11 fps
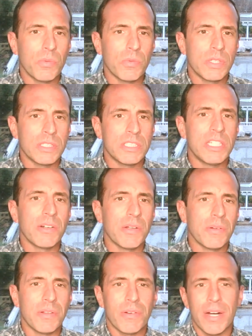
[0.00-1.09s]
to steer you
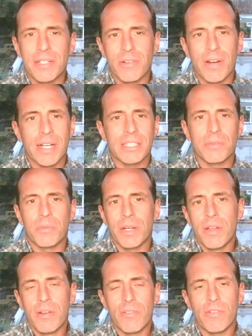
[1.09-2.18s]
in the right direction. What
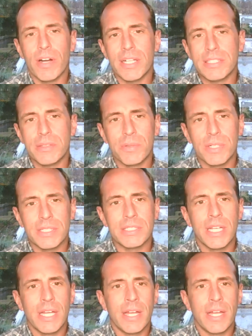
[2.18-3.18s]
for us it was,